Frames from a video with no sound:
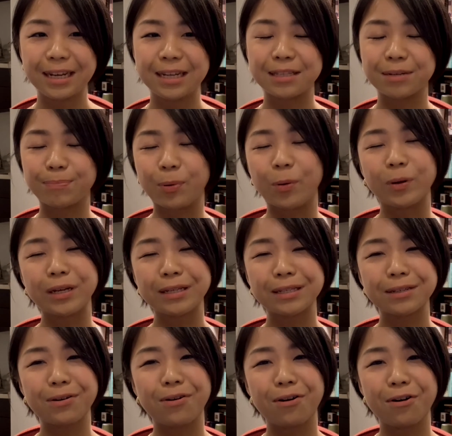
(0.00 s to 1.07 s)
the point
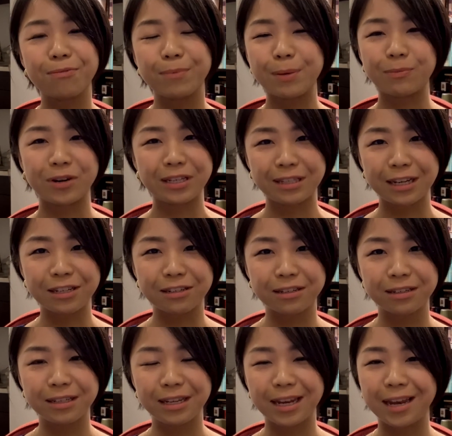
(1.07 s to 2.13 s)
of memorization